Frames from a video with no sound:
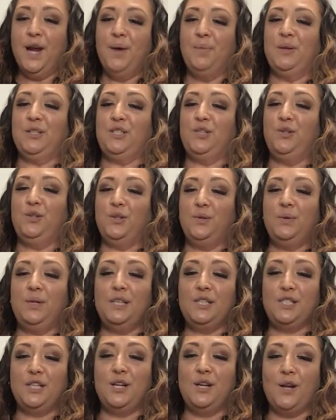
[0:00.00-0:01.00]
but you do
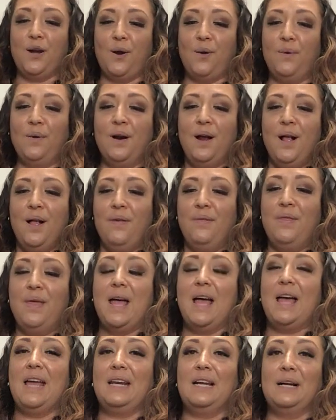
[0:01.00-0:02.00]
need to know
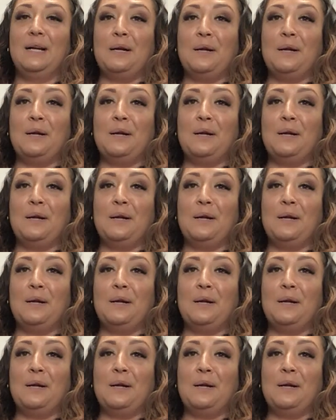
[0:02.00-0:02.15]
that